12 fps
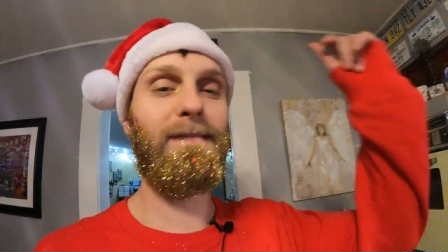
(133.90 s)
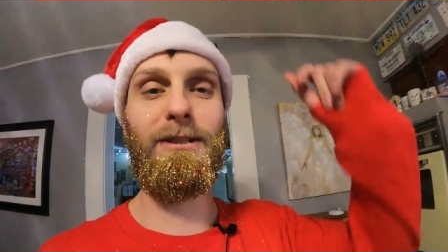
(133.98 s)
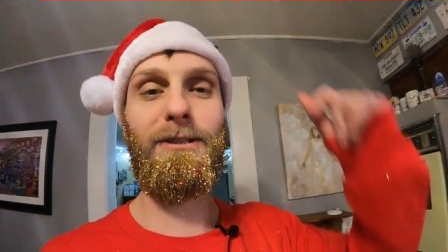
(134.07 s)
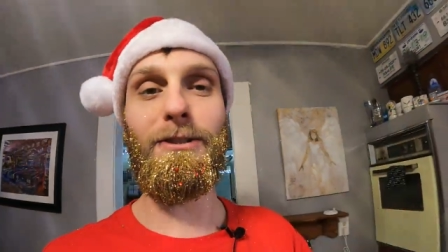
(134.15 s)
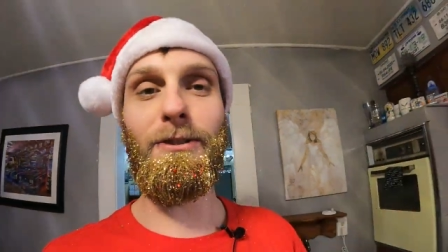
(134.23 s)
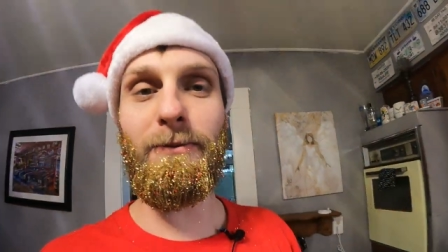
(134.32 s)

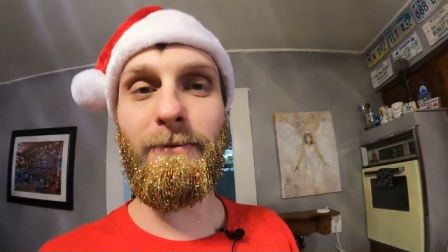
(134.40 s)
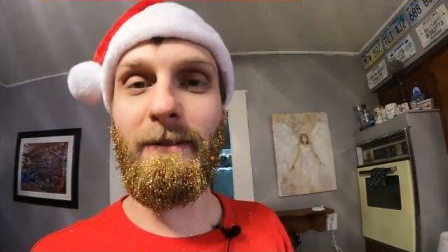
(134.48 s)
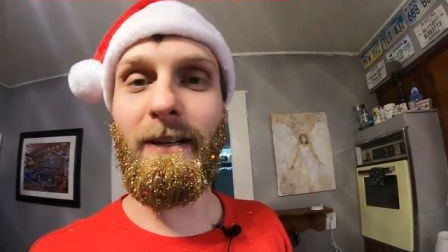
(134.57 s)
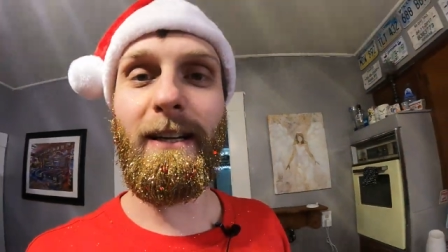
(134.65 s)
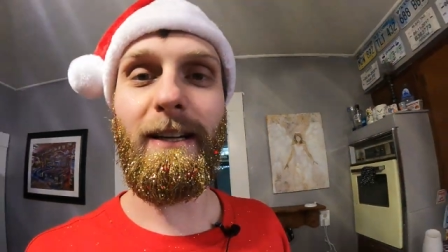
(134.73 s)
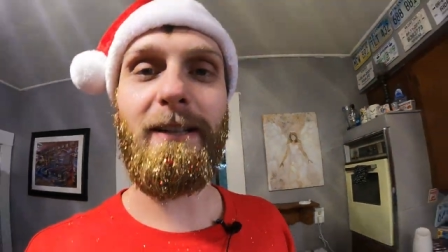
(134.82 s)
Shoot.
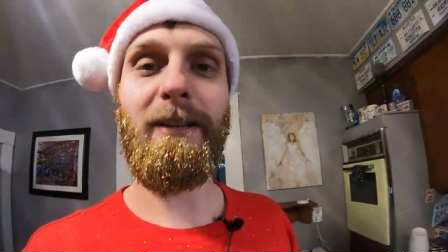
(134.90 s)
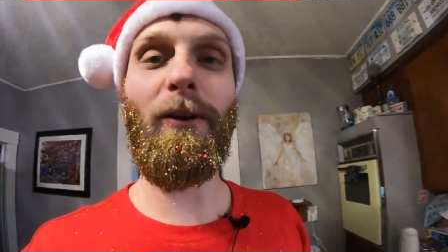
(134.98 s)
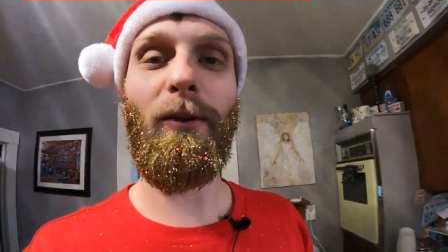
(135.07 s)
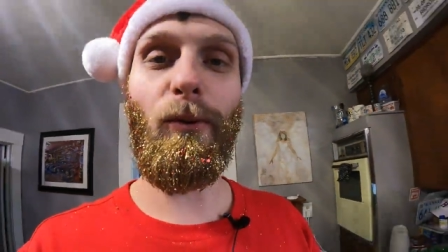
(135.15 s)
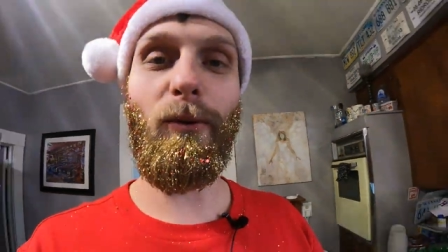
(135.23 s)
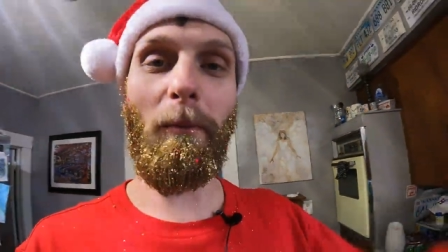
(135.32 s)
You
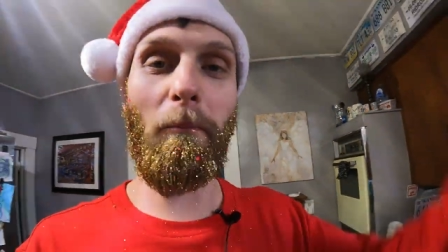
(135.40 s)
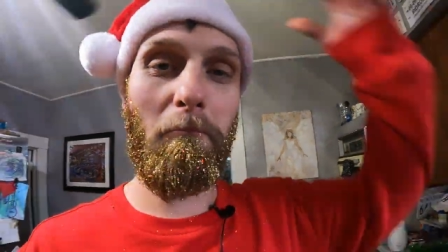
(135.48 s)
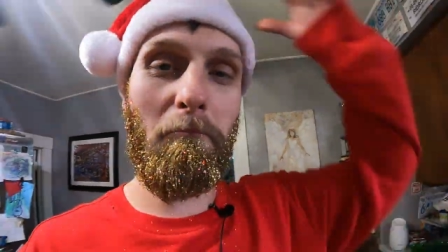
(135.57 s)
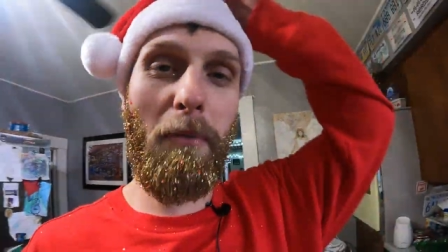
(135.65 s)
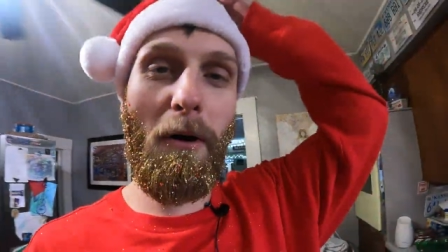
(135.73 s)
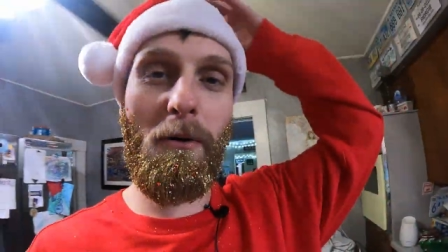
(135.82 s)
know, the real
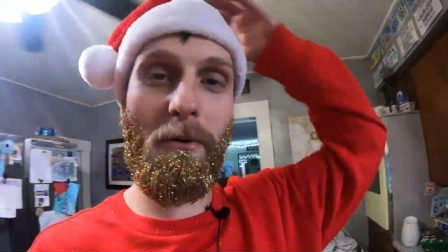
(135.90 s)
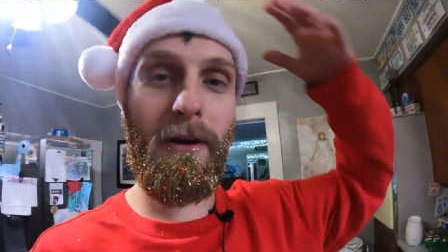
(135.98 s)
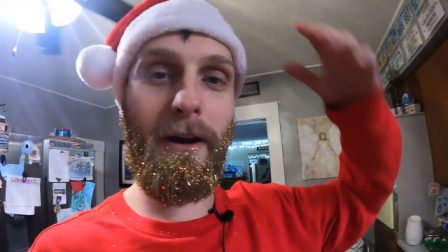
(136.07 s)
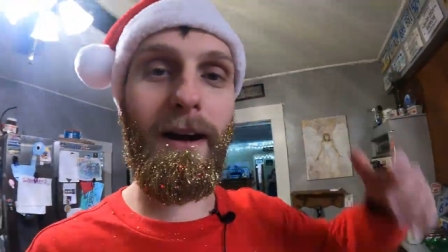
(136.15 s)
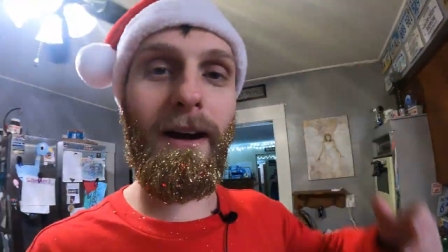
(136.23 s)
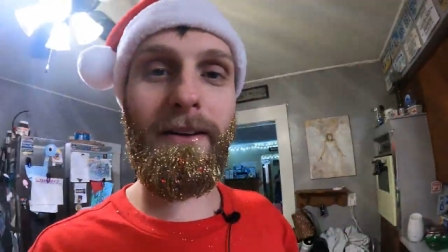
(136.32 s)
bald
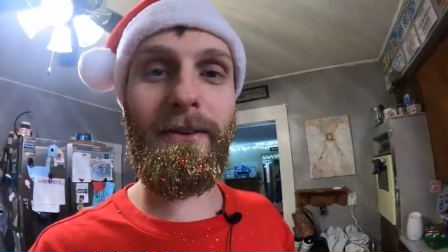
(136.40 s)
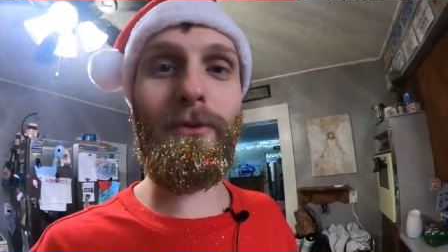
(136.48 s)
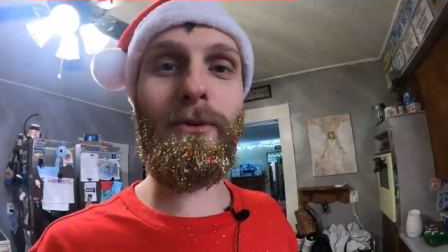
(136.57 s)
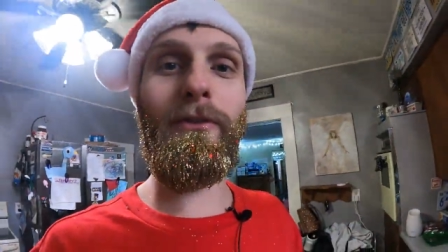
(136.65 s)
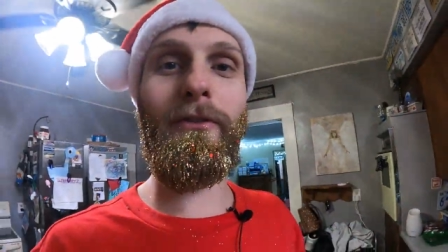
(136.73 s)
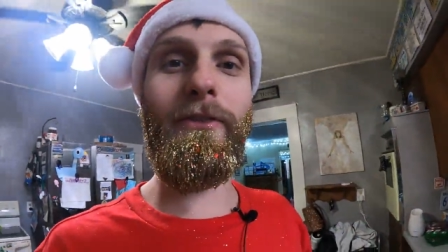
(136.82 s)
guy is
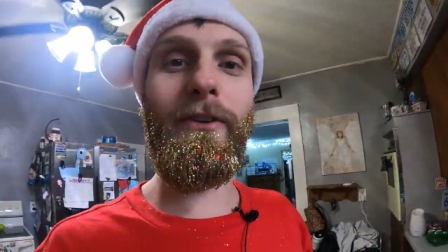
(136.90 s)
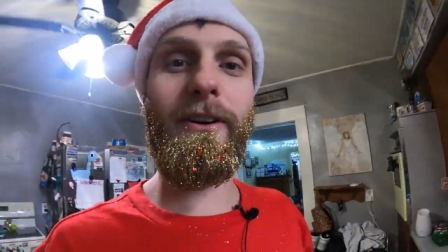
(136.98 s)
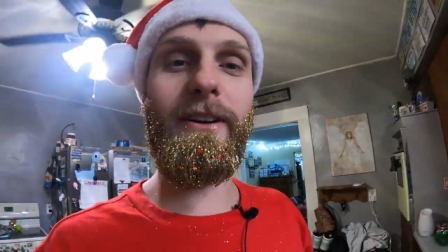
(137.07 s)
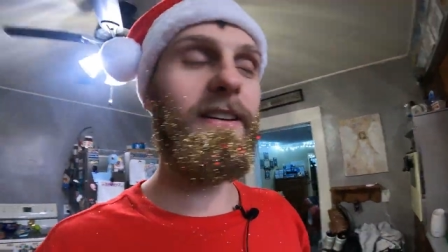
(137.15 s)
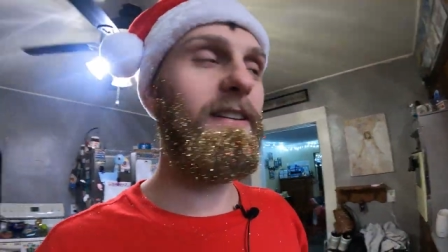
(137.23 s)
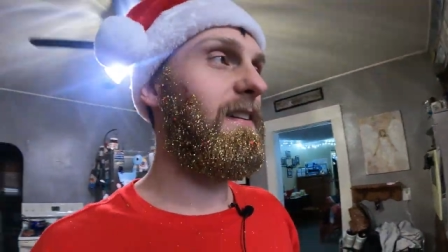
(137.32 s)
real
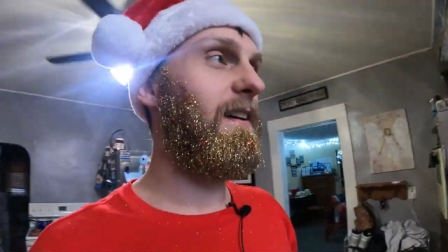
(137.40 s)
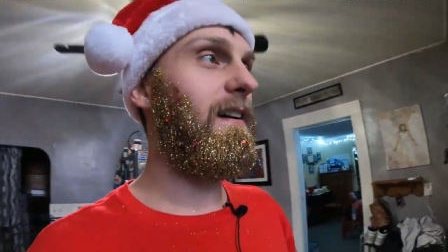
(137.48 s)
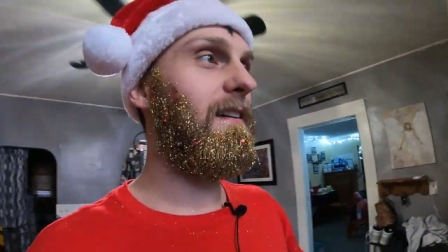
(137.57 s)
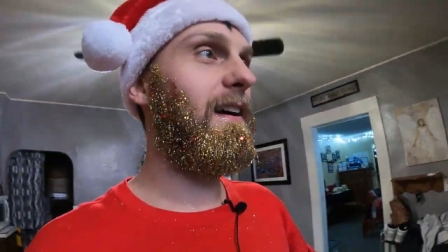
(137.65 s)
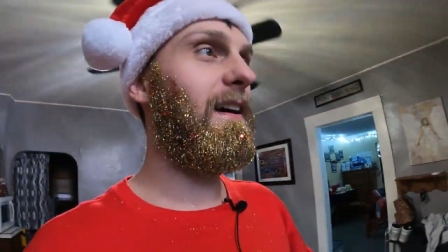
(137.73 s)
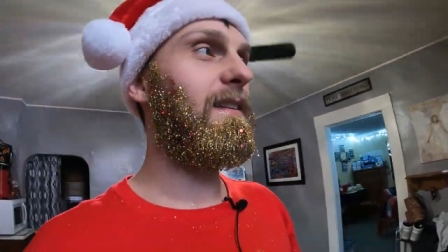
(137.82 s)
funny. He's
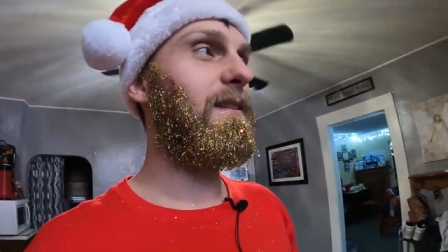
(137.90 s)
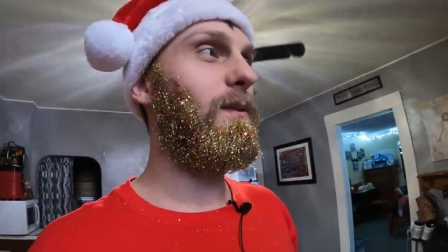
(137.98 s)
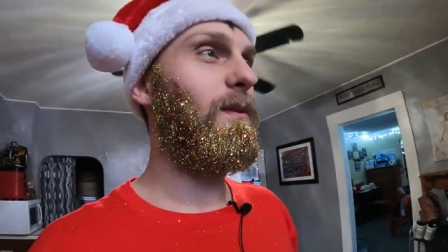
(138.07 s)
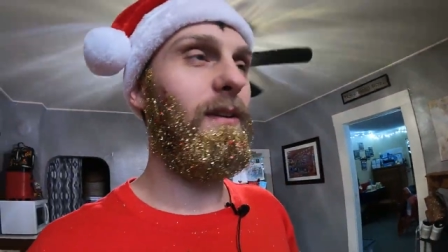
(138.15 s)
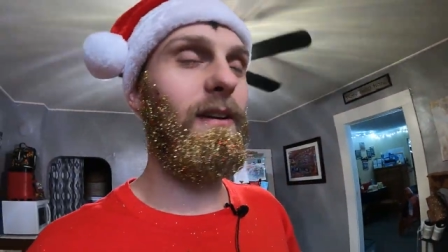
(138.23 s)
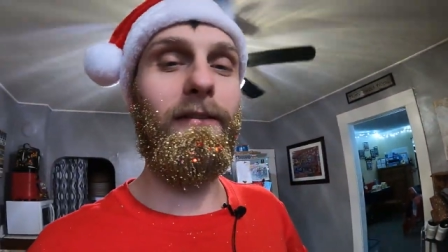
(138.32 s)
got
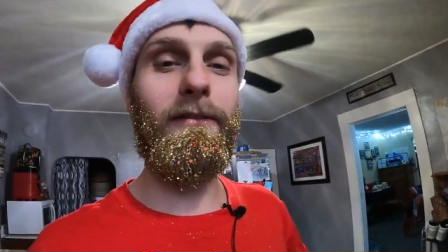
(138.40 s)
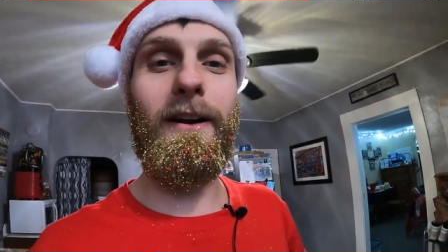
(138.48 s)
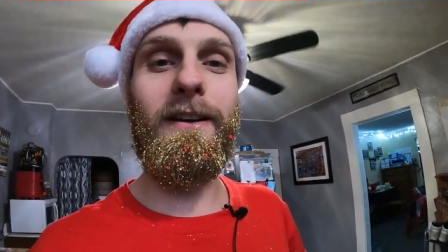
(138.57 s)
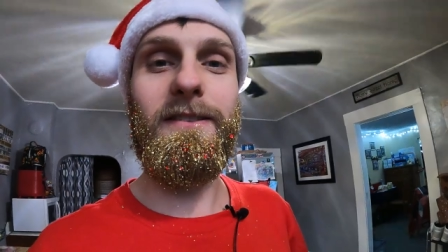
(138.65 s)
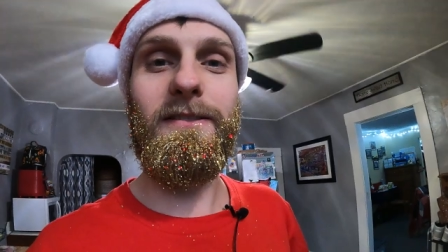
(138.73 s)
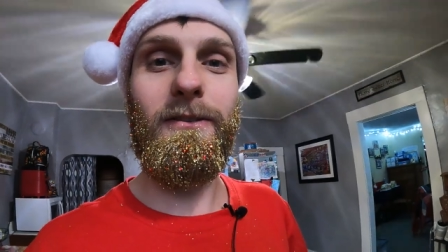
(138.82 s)
tattoos and never
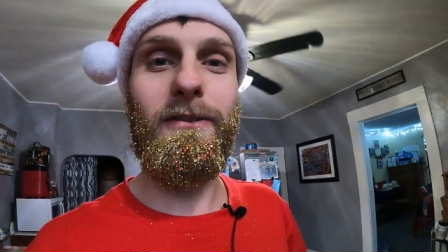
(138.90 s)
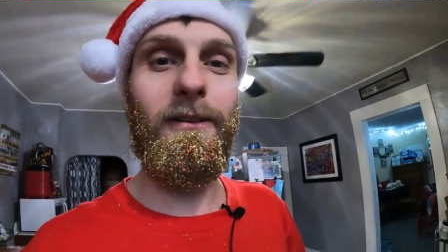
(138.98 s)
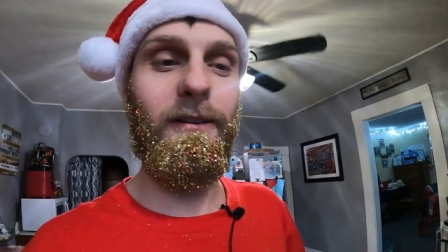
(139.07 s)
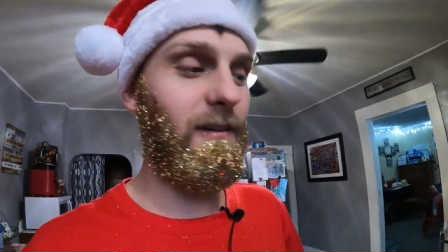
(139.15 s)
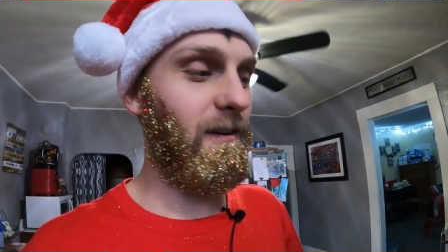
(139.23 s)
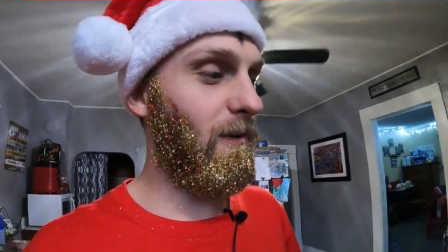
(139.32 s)
has a shirt
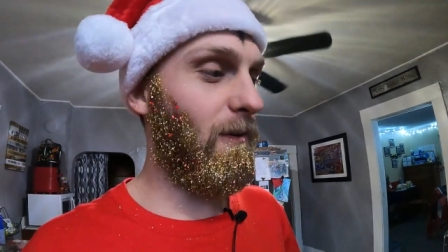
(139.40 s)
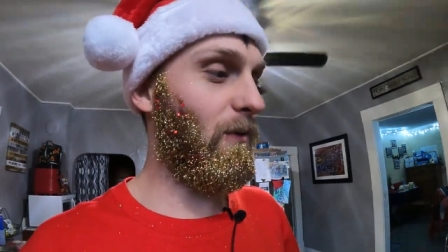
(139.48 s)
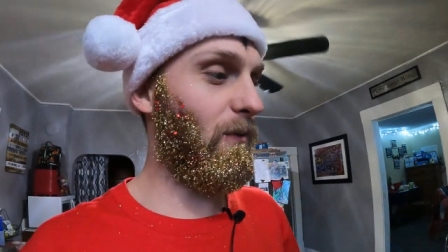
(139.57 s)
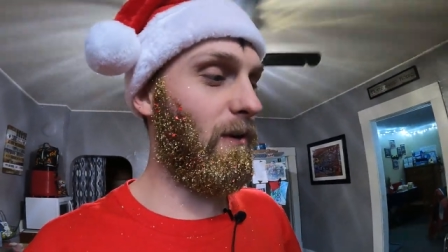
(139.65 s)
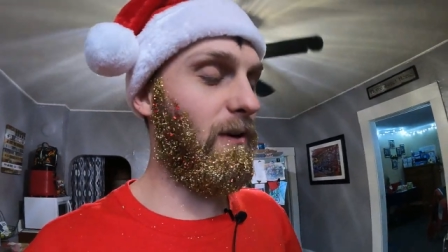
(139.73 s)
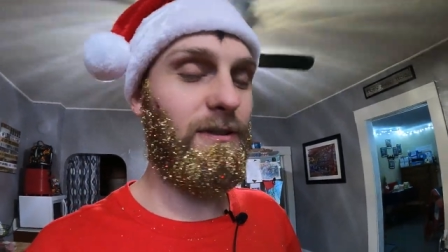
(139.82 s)
on and
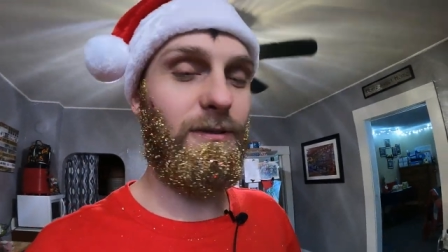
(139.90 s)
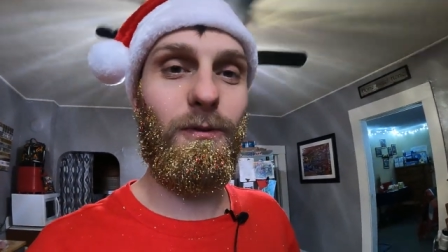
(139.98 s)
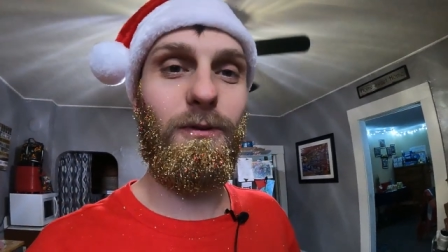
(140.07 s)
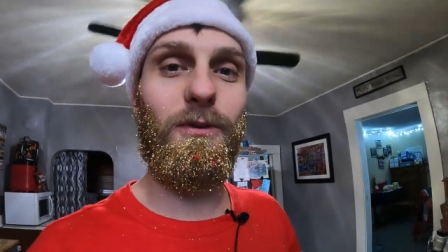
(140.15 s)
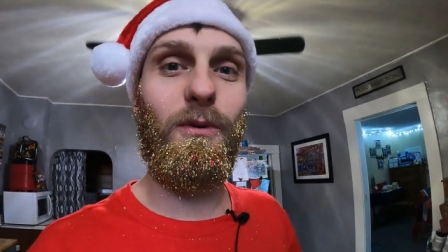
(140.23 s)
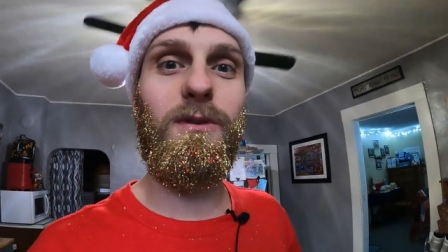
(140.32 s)
always wearing
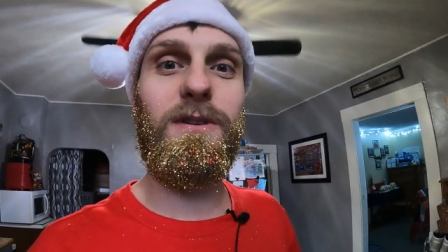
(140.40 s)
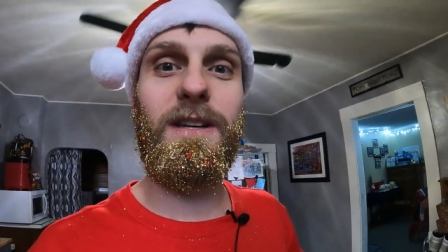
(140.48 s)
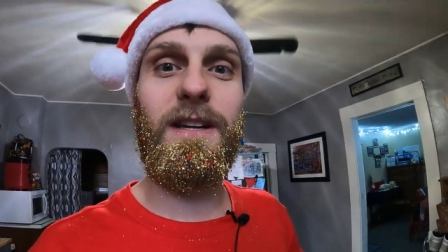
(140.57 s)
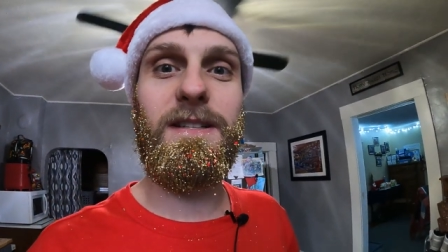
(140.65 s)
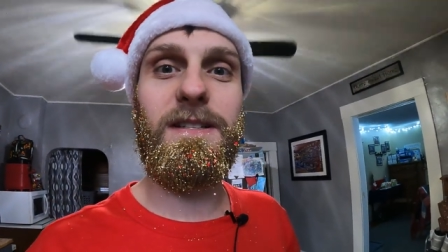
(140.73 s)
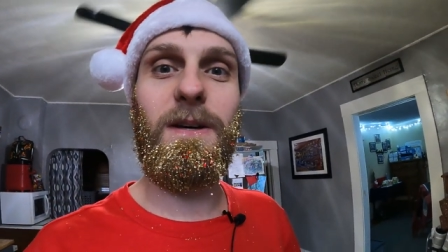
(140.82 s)
short shorts,
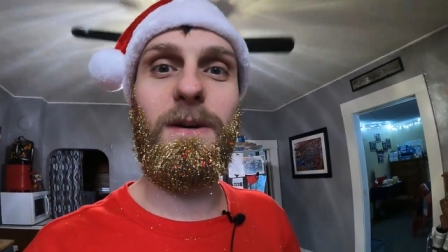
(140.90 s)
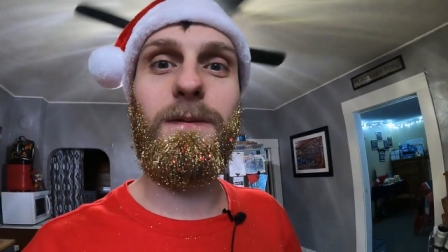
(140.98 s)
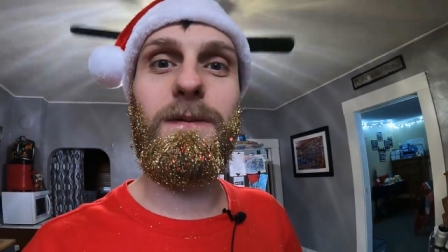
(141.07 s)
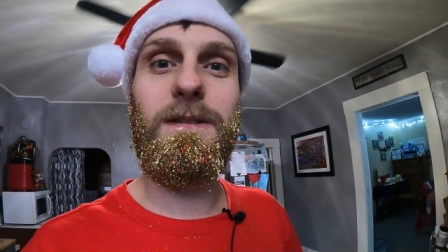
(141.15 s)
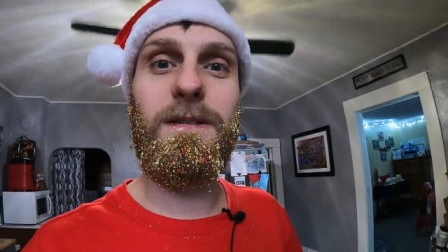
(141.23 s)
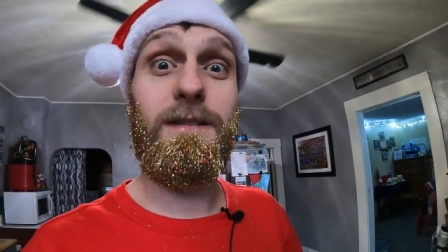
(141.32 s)
Daisy
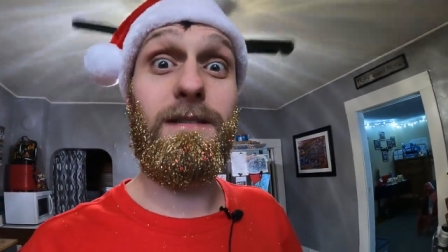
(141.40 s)
Dukes.